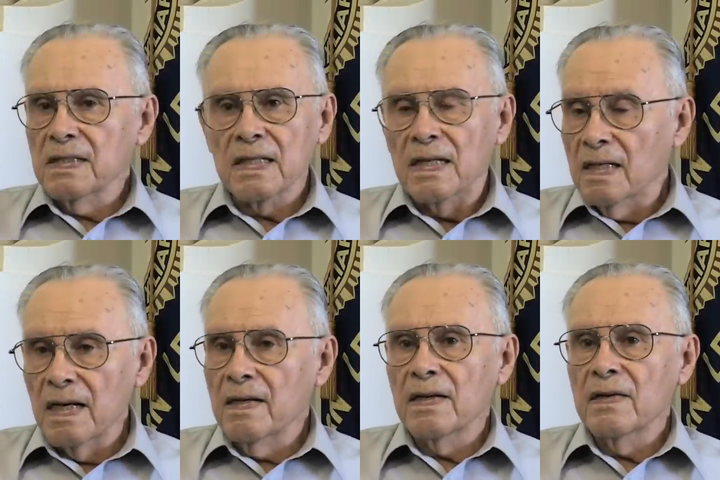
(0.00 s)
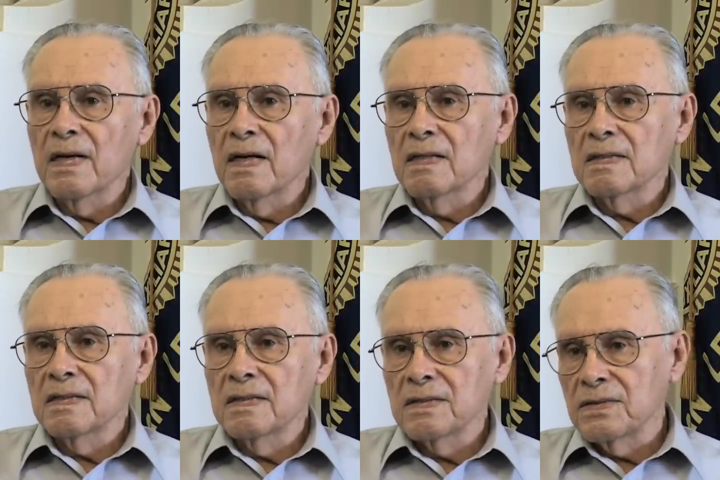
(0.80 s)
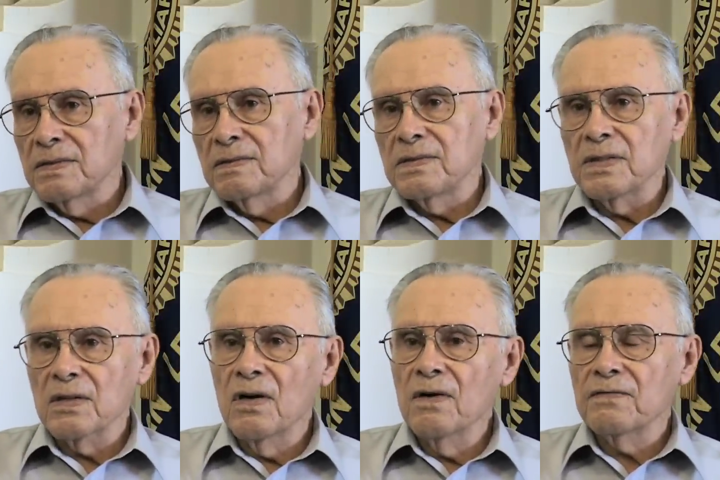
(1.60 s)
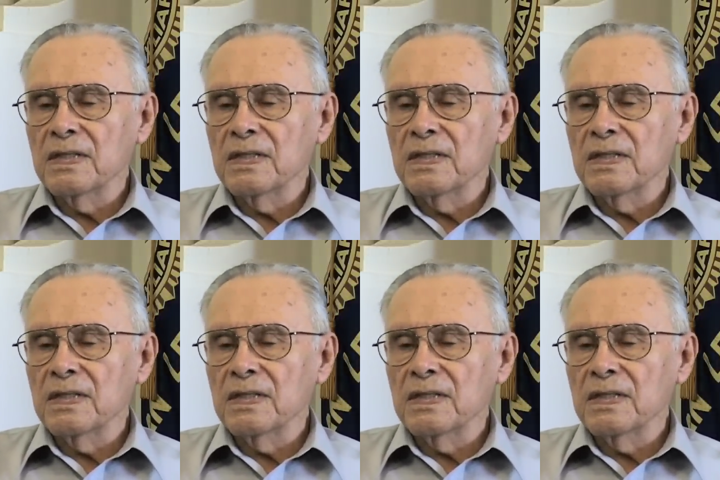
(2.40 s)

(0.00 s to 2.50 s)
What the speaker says: get the hell out of here, Al. And he took off,